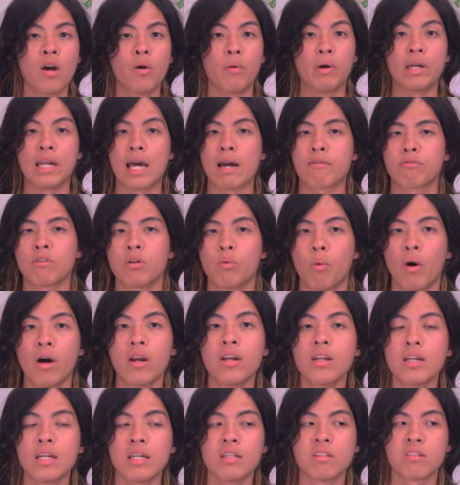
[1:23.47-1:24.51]
when
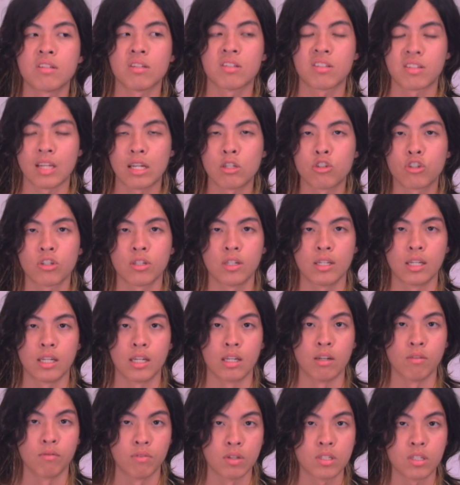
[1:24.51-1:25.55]
everyone is essentially
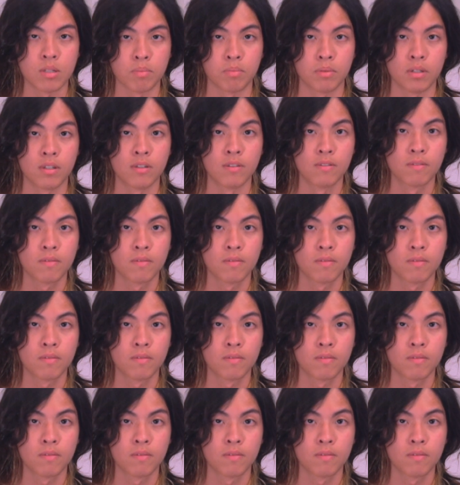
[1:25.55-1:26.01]
invisible?